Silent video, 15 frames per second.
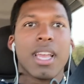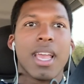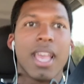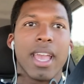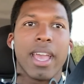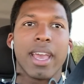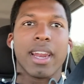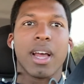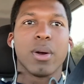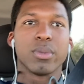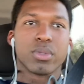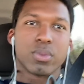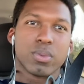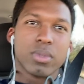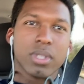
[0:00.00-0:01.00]
And I
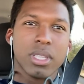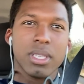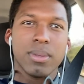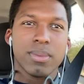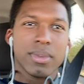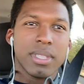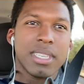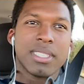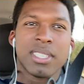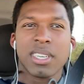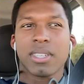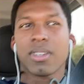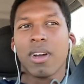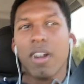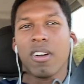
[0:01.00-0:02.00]
was really
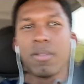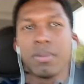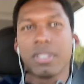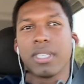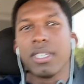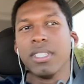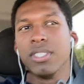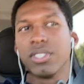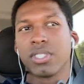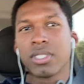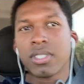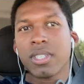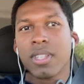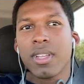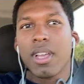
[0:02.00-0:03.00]
ticked off because
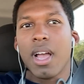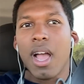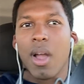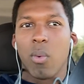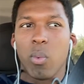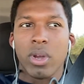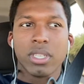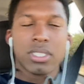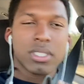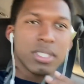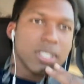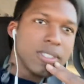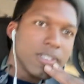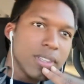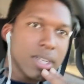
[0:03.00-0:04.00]
I
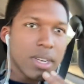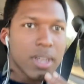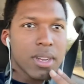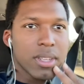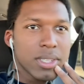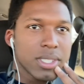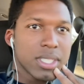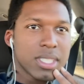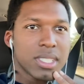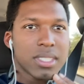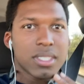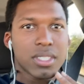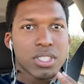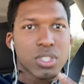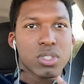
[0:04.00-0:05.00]
wasted
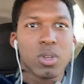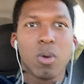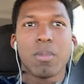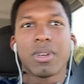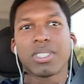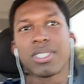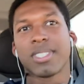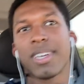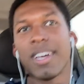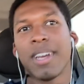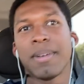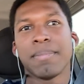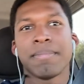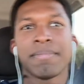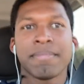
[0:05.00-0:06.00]
so much time,